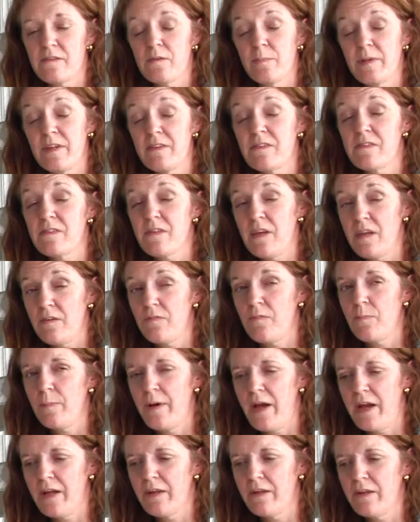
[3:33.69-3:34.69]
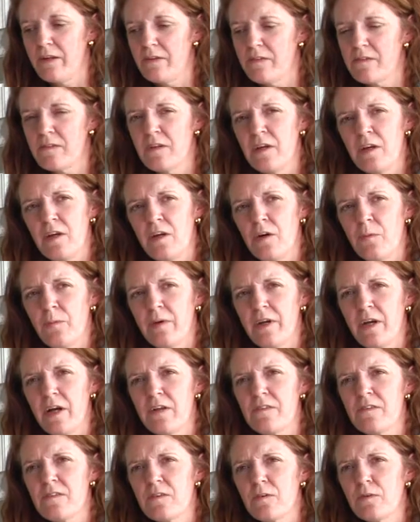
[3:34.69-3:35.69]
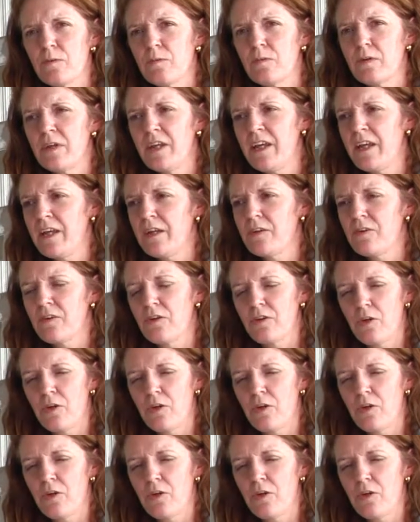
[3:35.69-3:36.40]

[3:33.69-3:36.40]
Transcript: to be safe pilots. We also need to